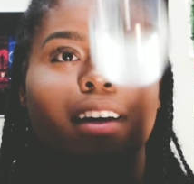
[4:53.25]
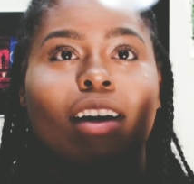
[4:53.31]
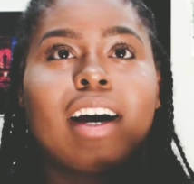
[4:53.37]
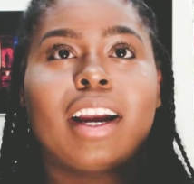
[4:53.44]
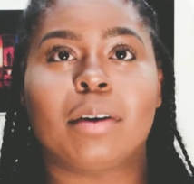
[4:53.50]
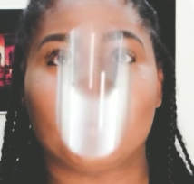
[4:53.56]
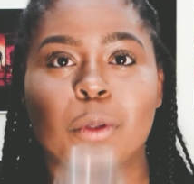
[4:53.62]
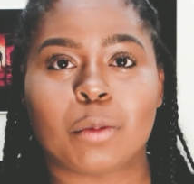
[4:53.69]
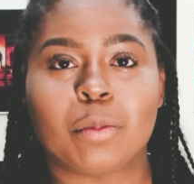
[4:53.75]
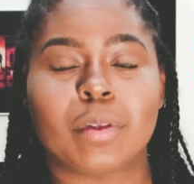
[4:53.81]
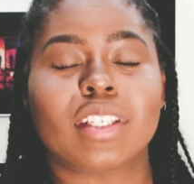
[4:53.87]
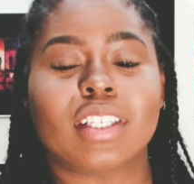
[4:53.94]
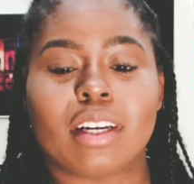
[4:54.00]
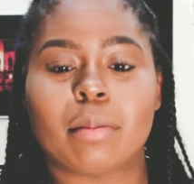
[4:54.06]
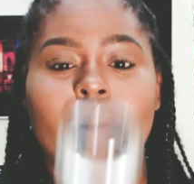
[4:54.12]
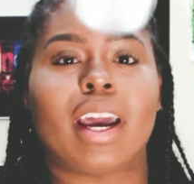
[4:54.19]
almost
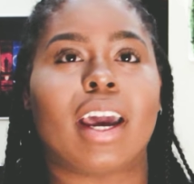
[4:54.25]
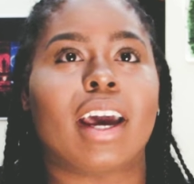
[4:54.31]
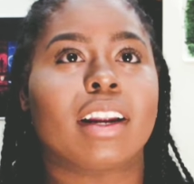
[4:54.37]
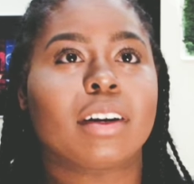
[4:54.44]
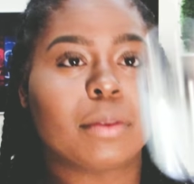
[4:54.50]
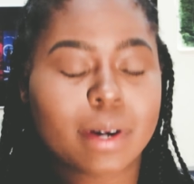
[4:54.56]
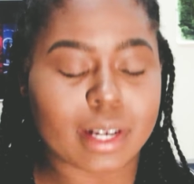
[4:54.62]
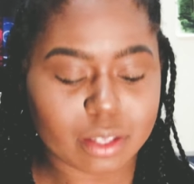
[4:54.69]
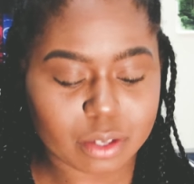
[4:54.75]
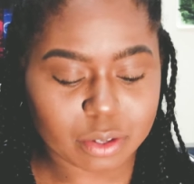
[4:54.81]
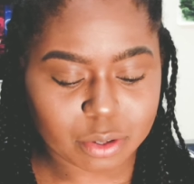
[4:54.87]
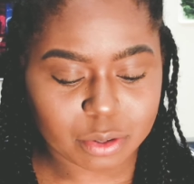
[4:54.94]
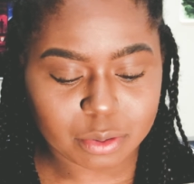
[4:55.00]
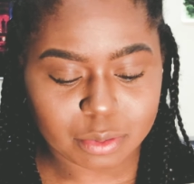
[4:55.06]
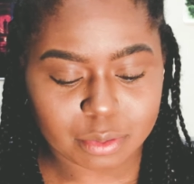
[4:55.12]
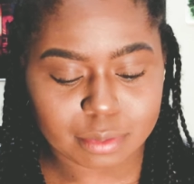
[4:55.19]
missed it in my hand a while
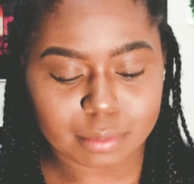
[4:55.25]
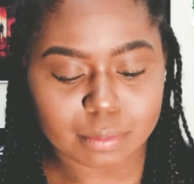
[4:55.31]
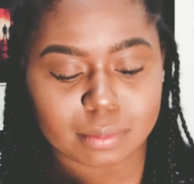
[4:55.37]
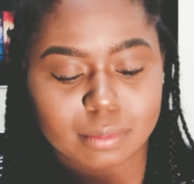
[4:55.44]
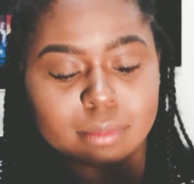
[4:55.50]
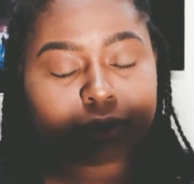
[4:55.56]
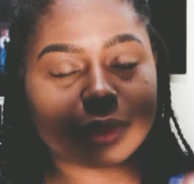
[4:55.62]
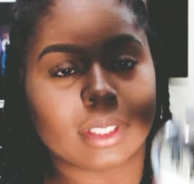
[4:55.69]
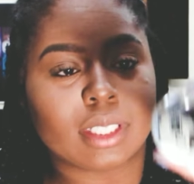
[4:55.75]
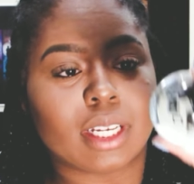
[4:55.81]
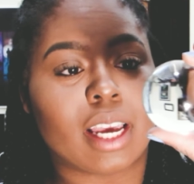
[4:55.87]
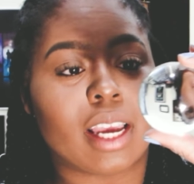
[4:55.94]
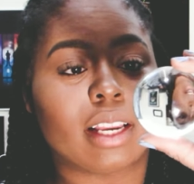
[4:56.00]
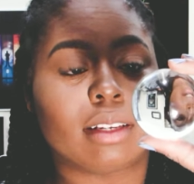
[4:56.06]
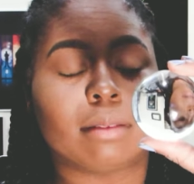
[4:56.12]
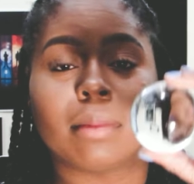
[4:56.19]
ago,
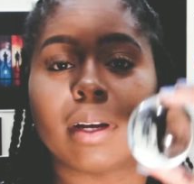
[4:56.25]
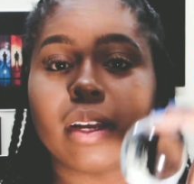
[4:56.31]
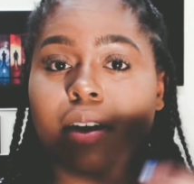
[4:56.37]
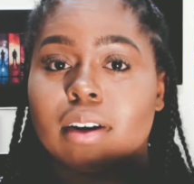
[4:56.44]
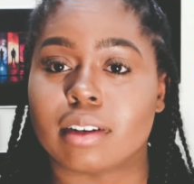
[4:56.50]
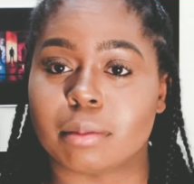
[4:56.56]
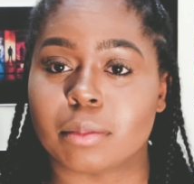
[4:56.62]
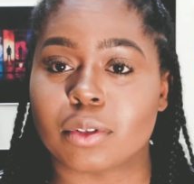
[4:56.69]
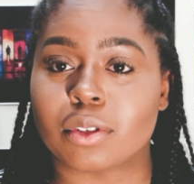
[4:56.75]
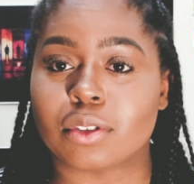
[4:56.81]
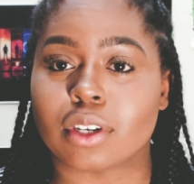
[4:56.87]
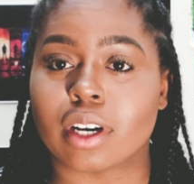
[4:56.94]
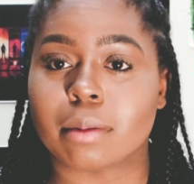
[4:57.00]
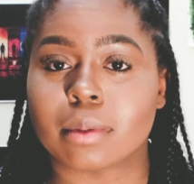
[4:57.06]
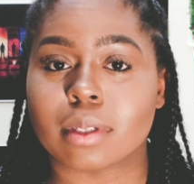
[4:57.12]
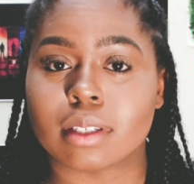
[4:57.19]
and my heart almost
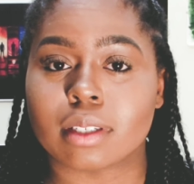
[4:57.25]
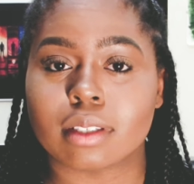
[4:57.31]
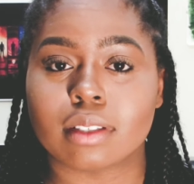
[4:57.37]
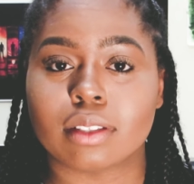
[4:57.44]
dropped.